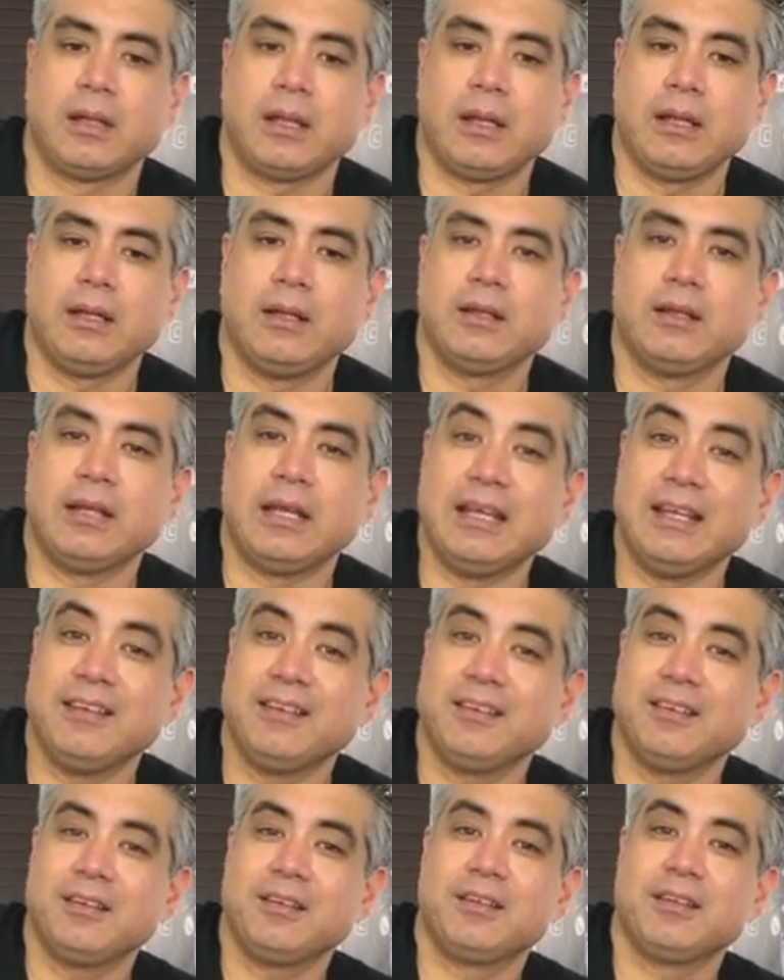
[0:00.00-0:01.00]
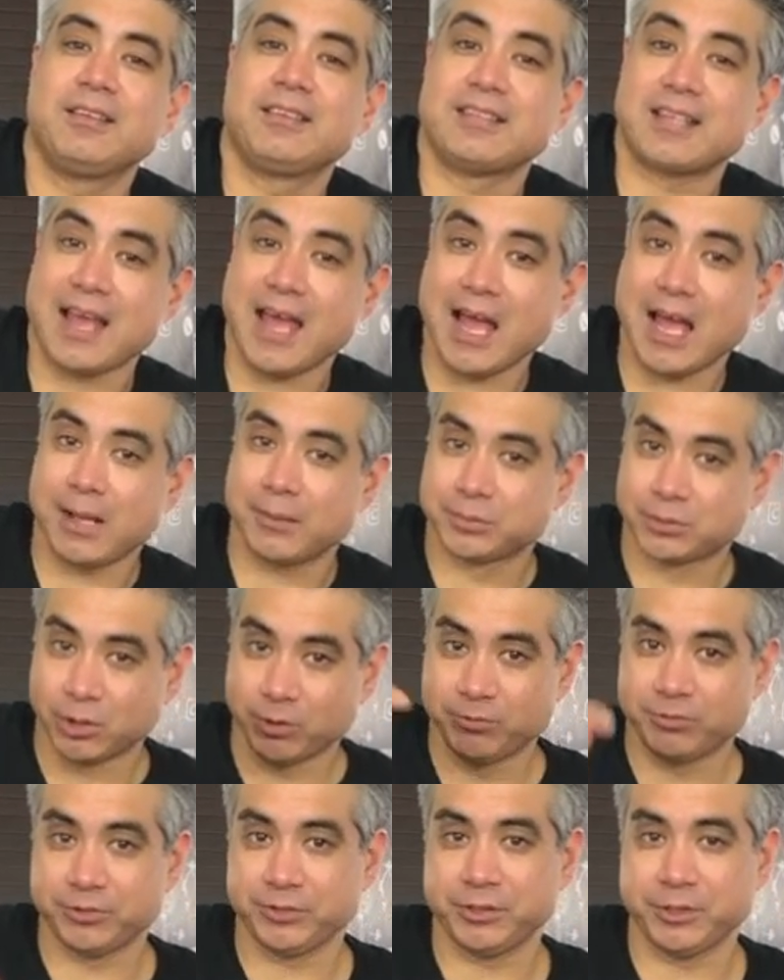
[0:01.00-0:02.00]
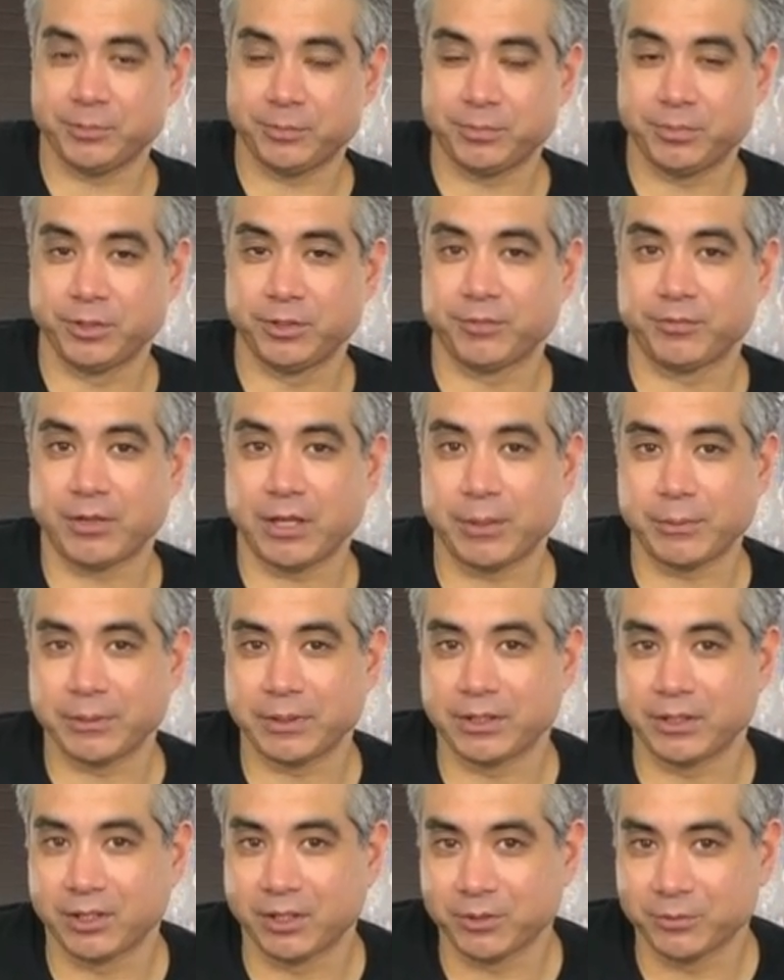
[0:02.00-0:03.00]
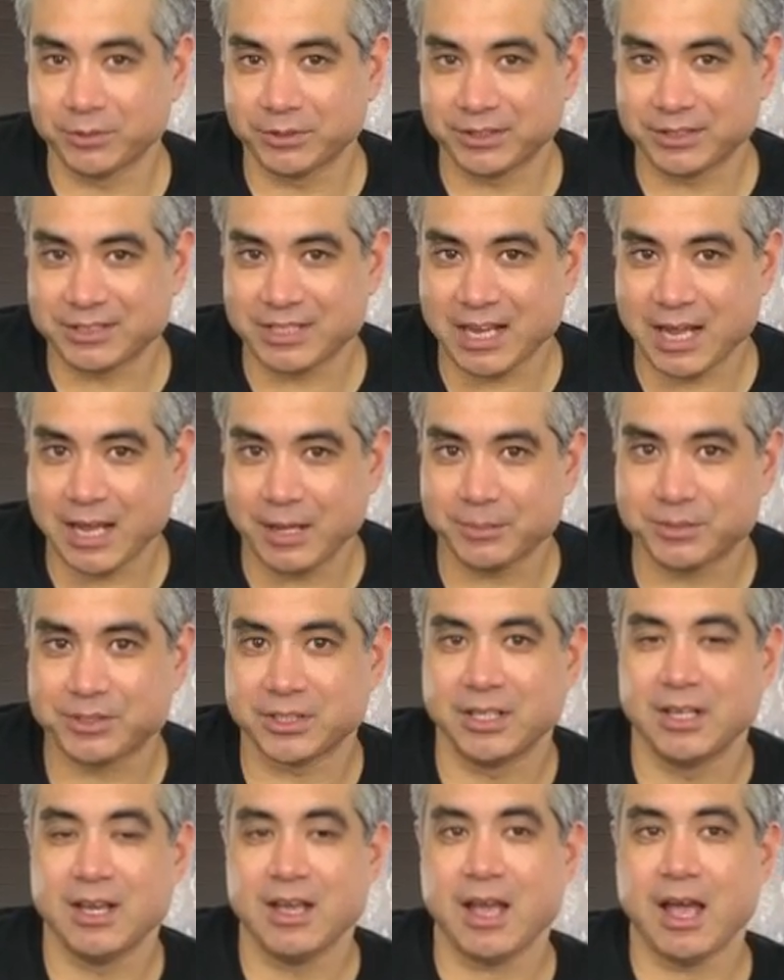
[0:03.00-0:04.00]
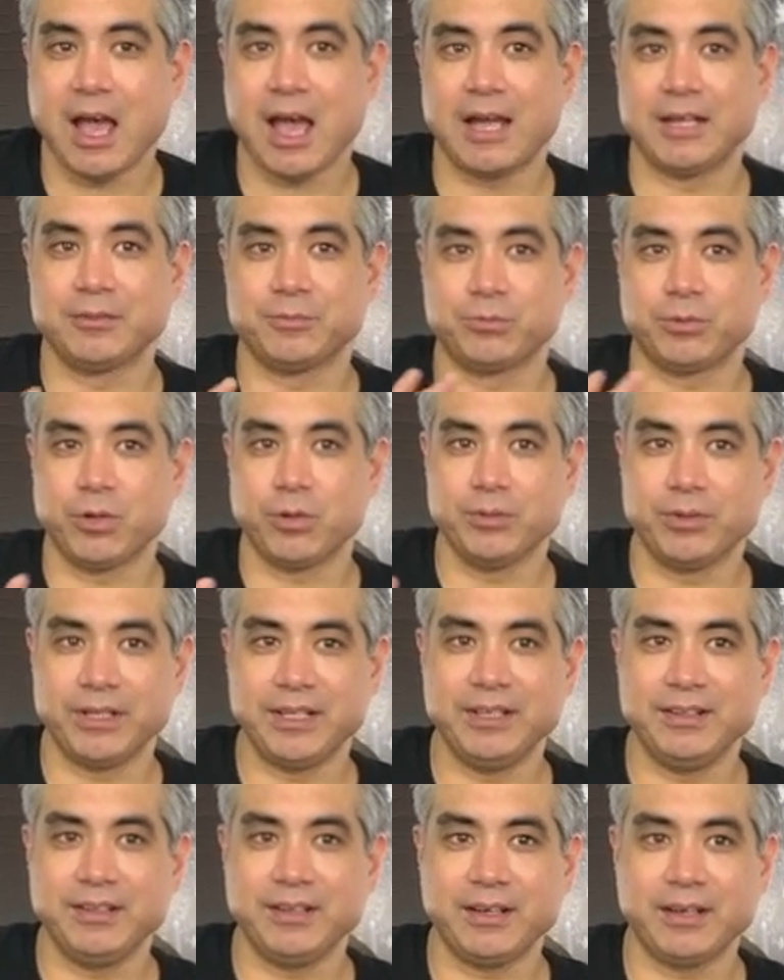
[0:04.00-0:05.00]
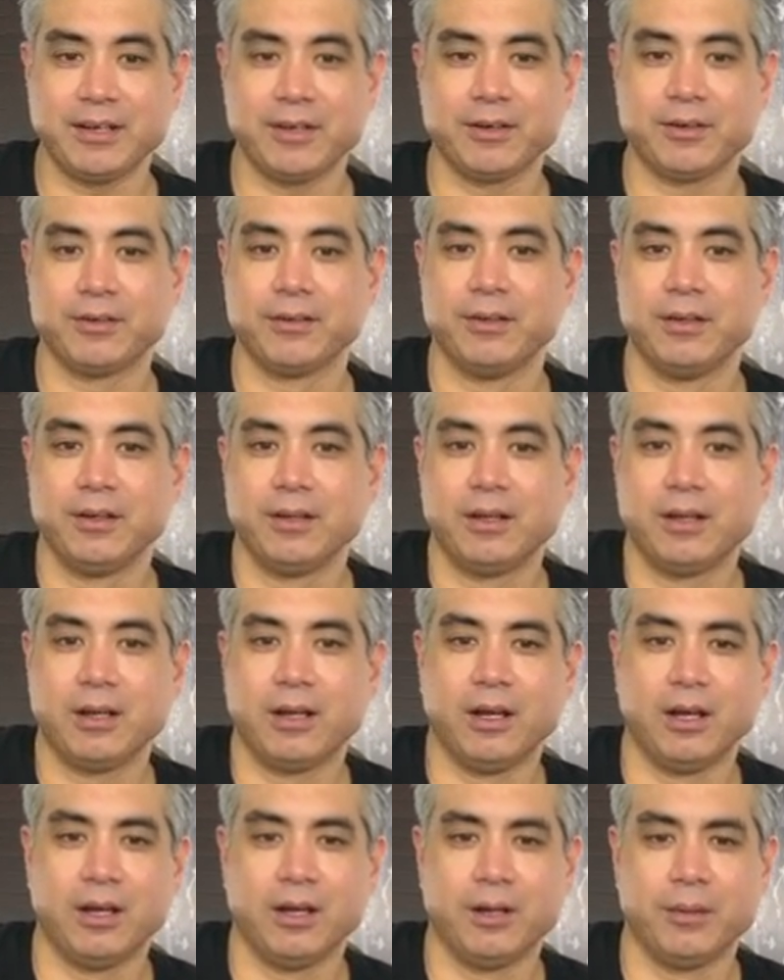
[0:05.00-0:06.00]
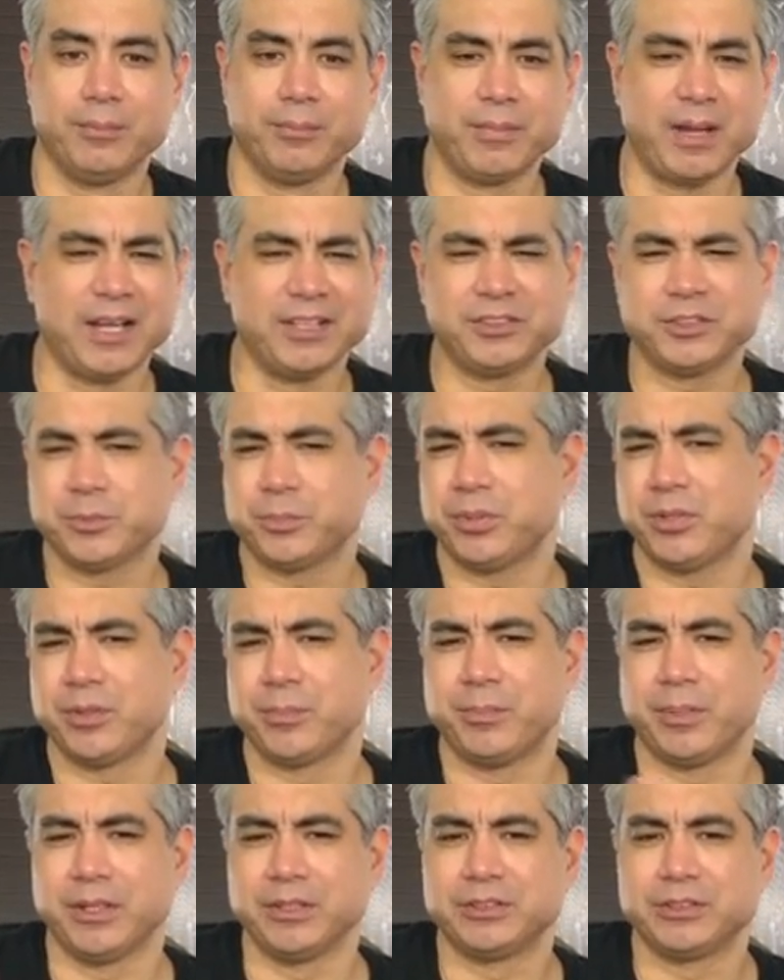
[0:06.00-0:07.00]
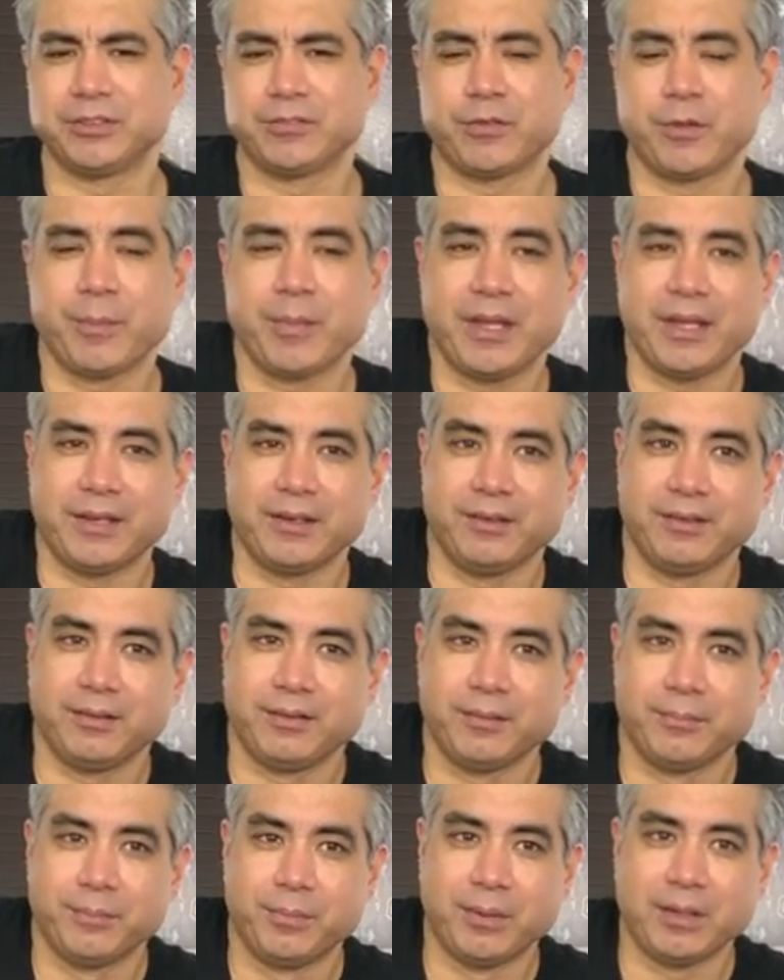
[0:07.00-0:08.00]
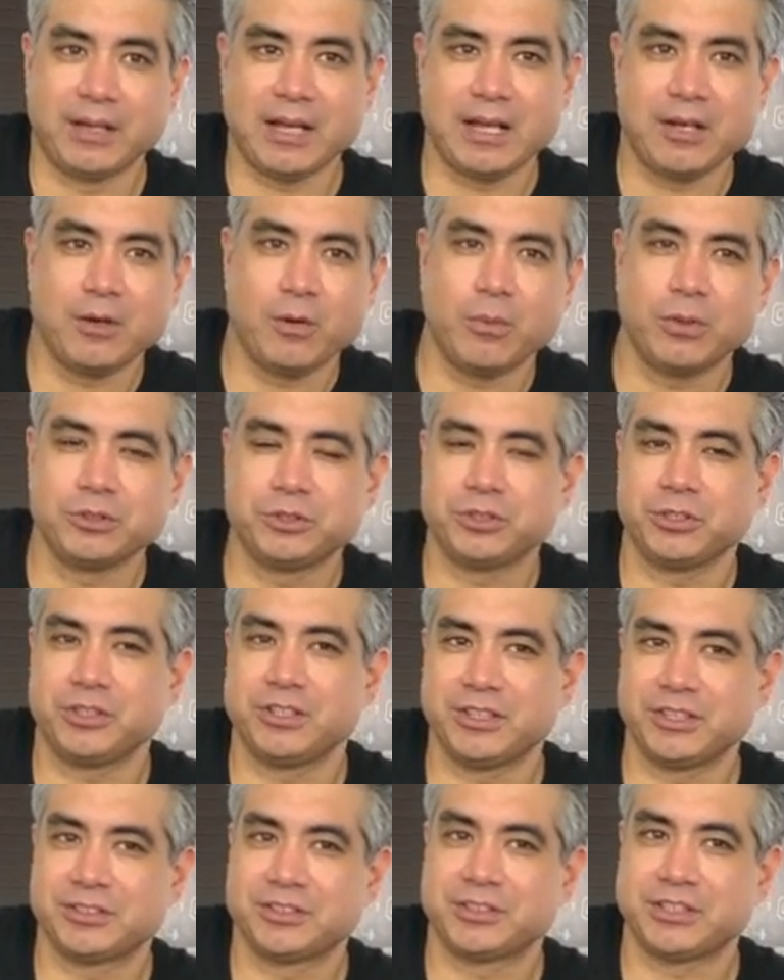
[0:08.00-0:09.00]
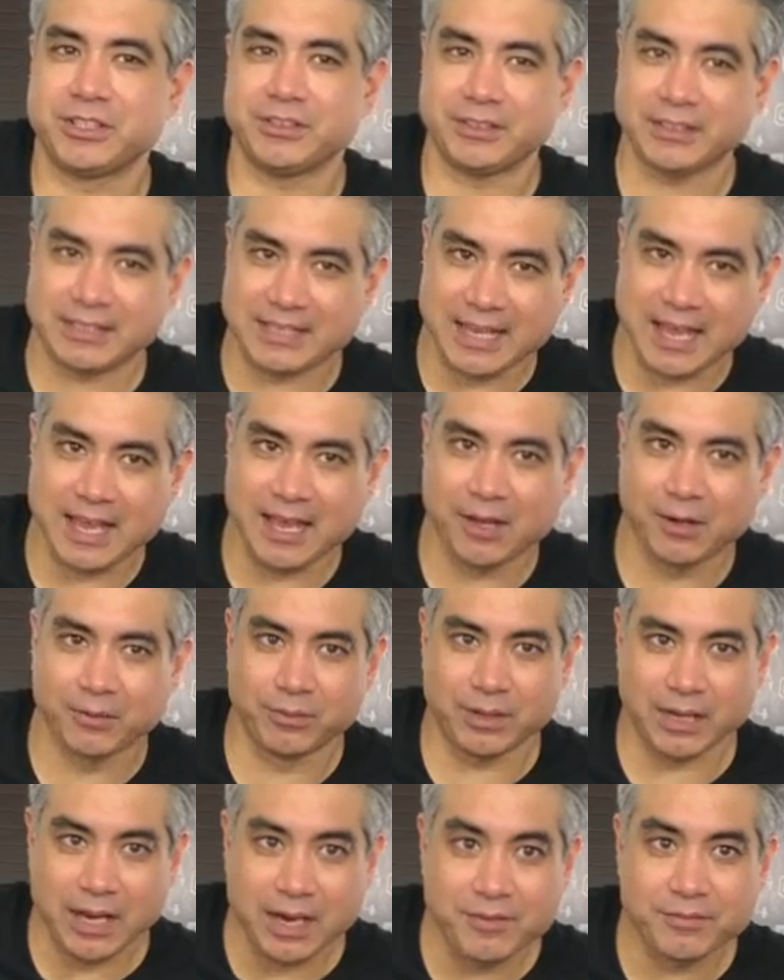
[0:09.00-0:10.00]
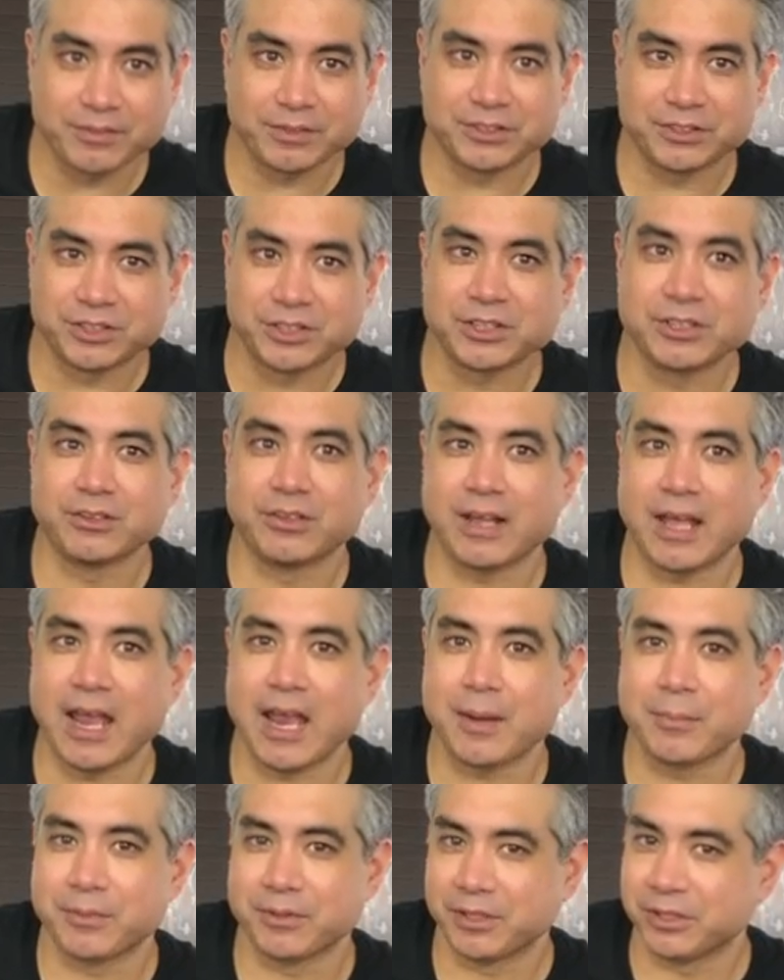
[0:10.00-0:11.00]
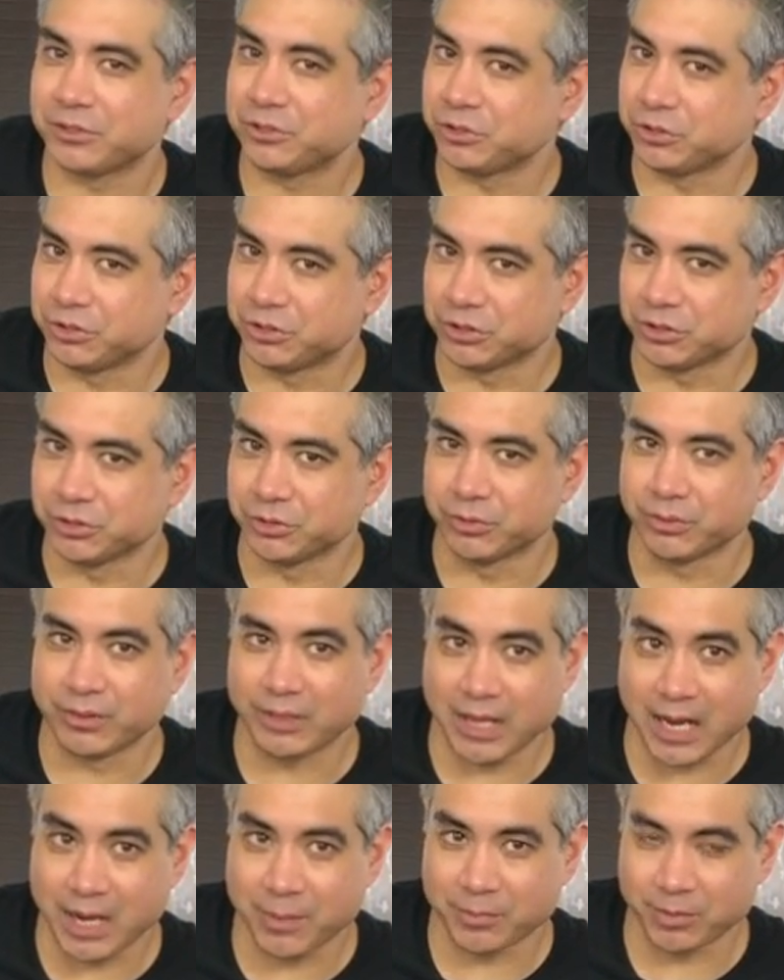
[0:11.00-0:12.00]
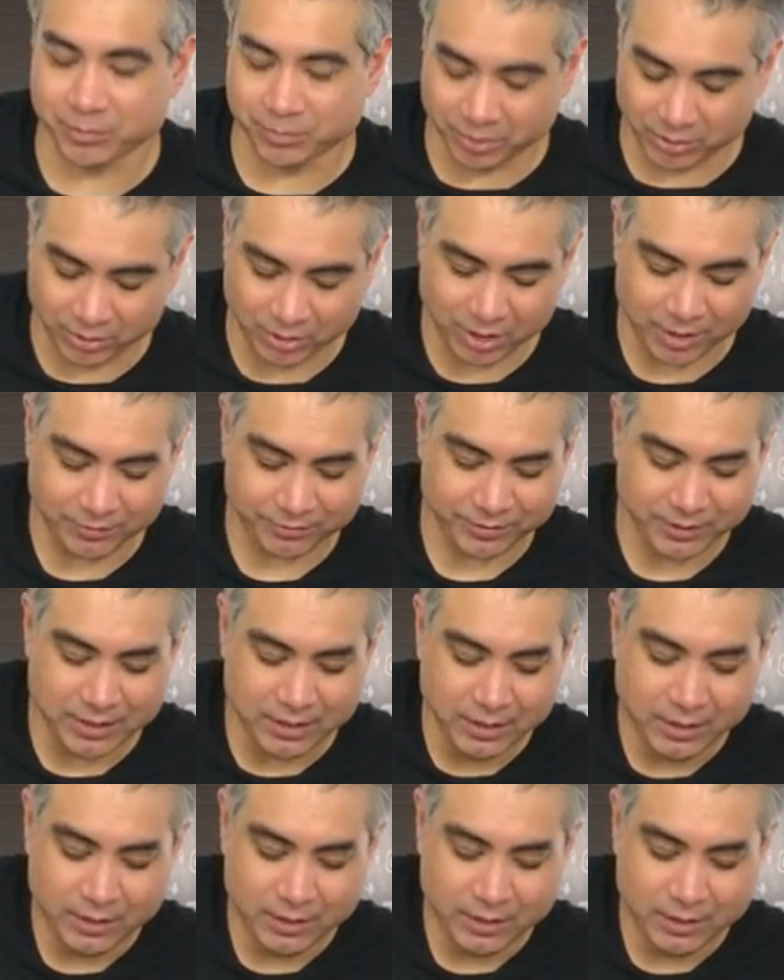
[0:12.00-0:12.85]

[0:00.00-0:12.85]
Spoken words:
And in the tabs, hopefully you're following along with the tabs, I wrote in there, I just put a bunch of them in. But I don't want you to necessarily count every single hammer that you do, hammer and pull off.